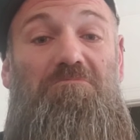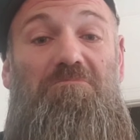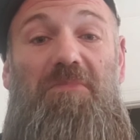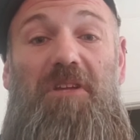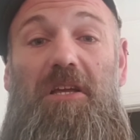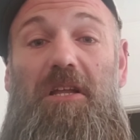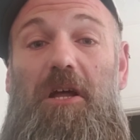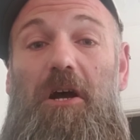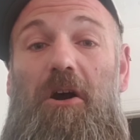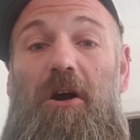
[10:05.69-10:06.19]

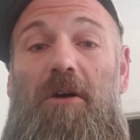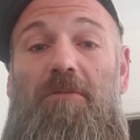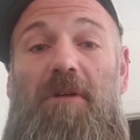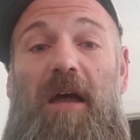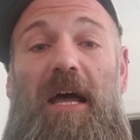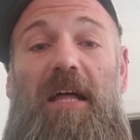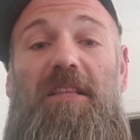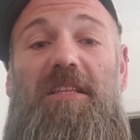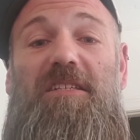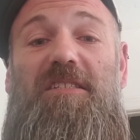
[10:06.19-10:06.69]
you know,
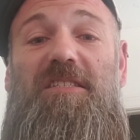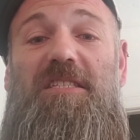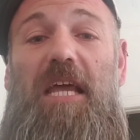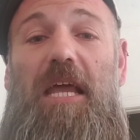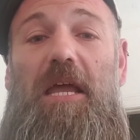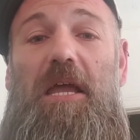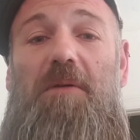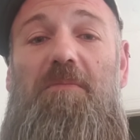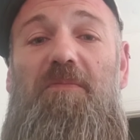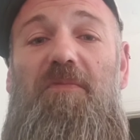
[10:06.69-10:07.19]
had the
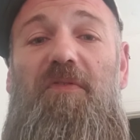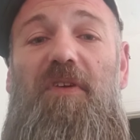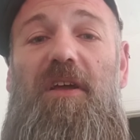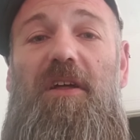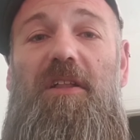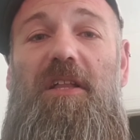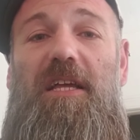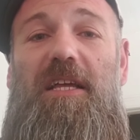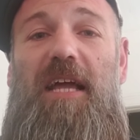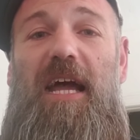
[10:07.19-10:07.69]
same
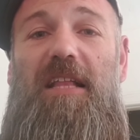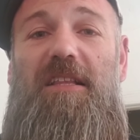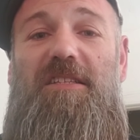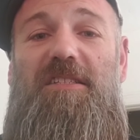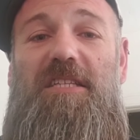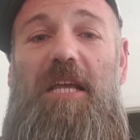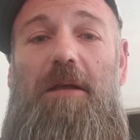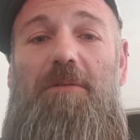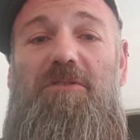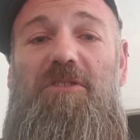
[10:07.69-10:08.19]
feeling, had the
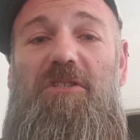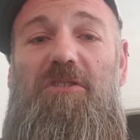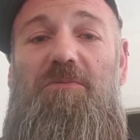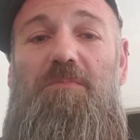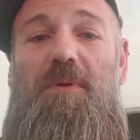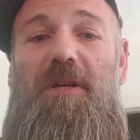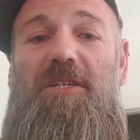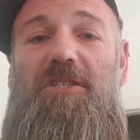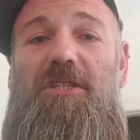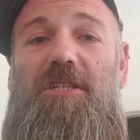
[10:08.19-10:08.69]
same
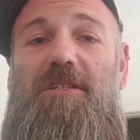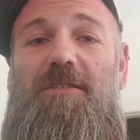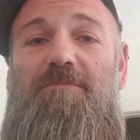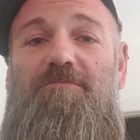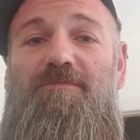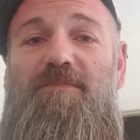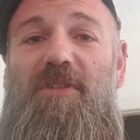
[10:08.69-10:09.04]
suspicion,